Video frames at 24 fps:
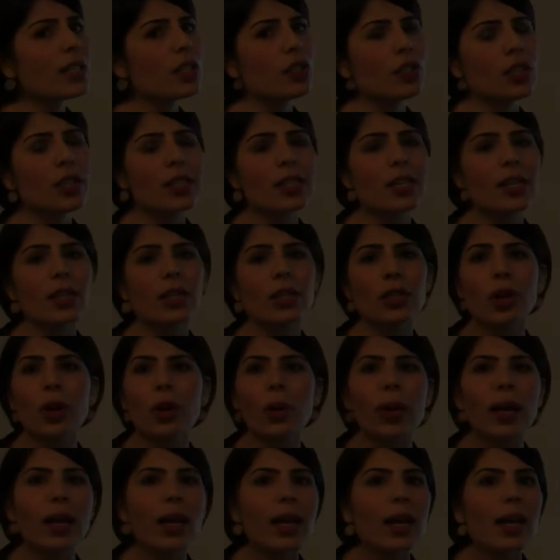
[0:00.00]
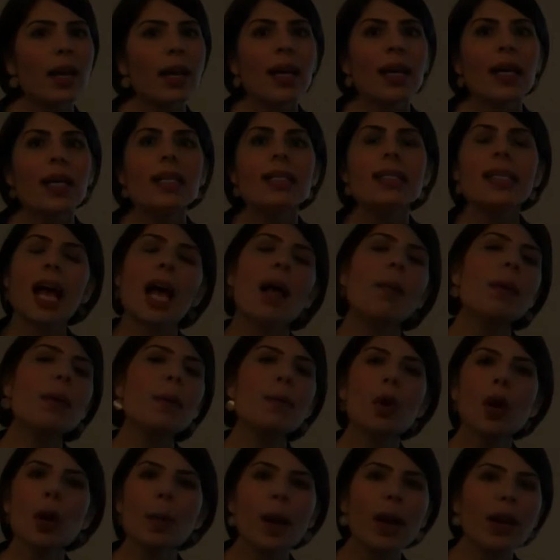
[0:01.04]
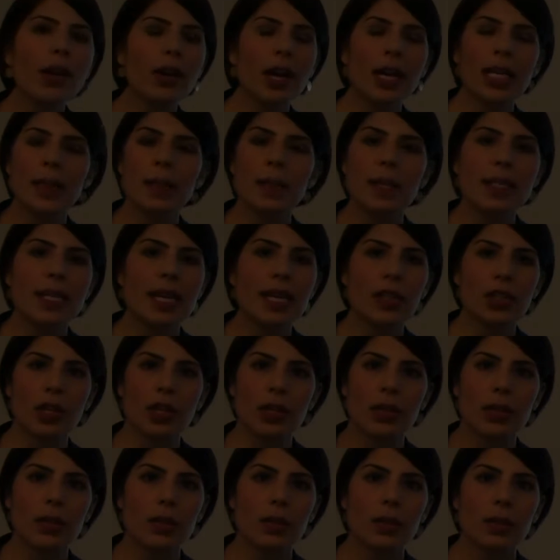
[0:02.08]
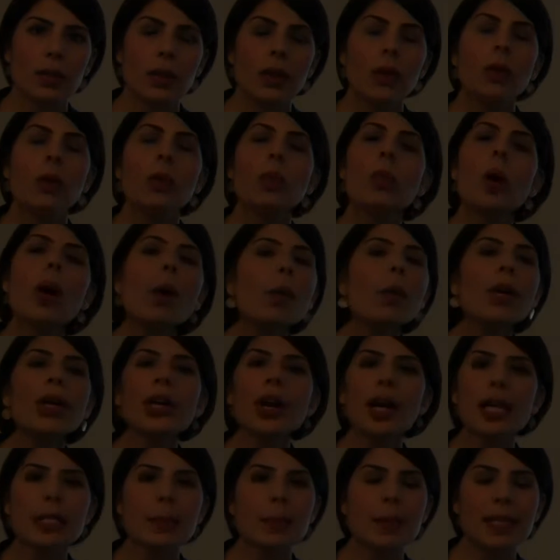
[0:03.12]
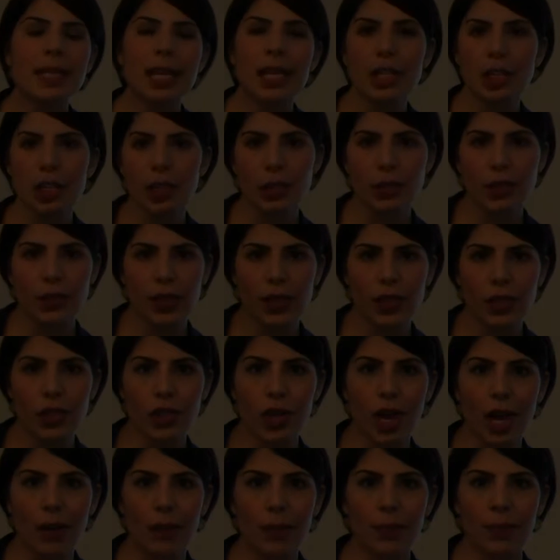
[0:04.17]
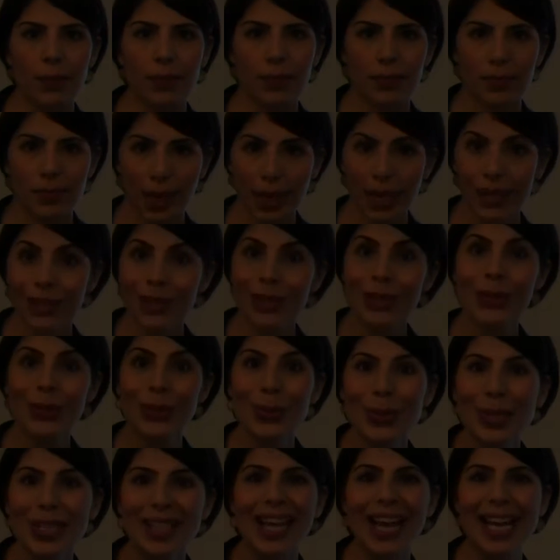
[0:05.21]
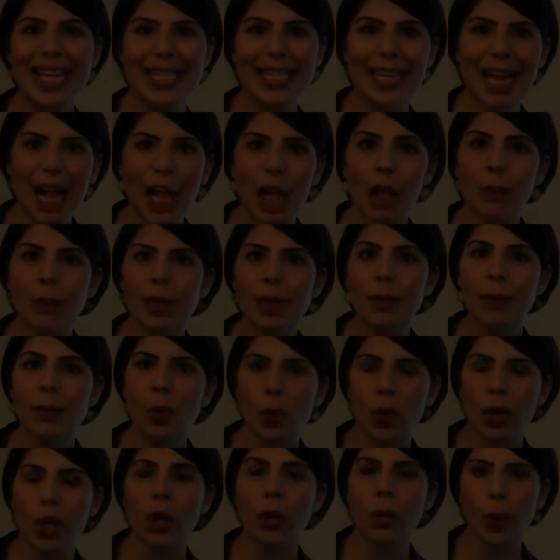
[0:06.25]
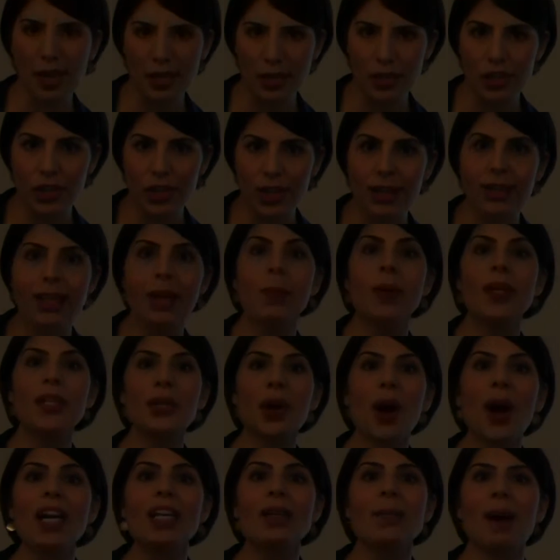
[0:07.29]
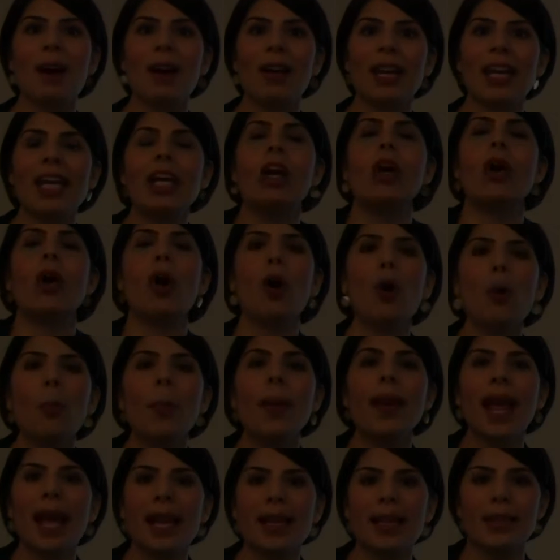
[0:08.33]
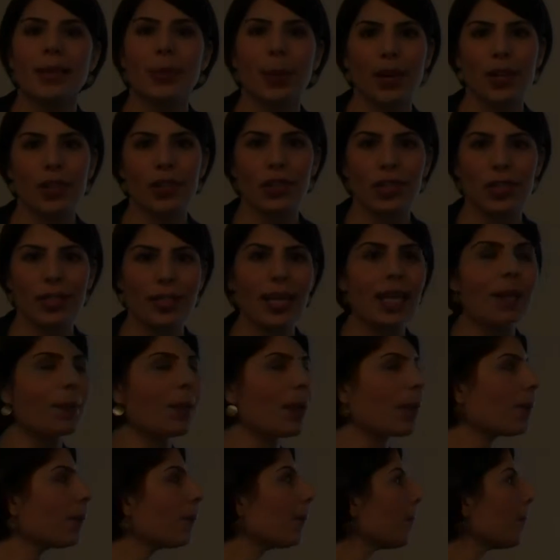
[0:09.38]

is she says, tell me more about your expectations. What were your expectations for this job, right? She's using that tell me more question that we talked about in our open-ended question segment.